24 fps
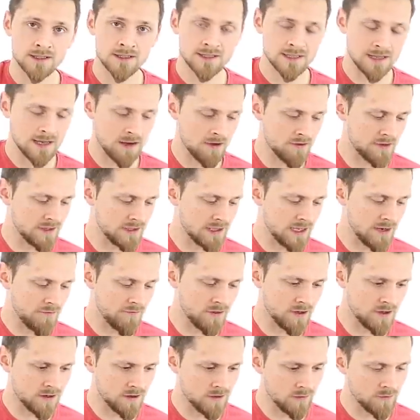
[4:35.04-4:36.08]
See how they're
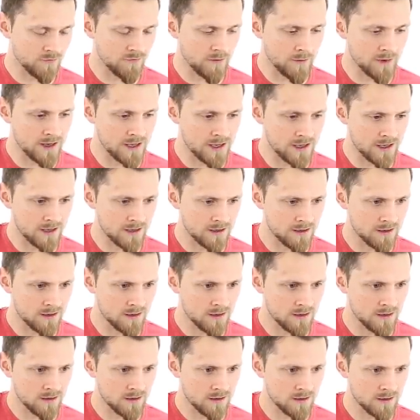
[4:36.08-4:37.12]
different from here
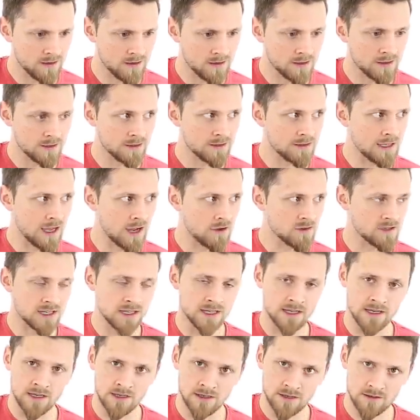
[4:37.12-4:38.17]
down to
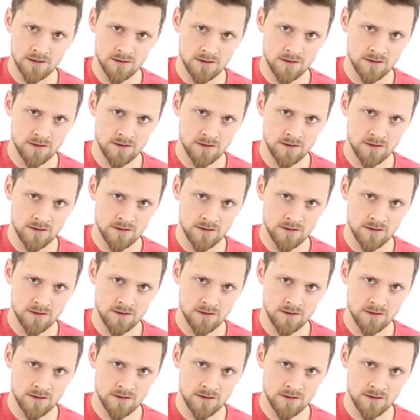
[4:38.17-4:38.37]
here.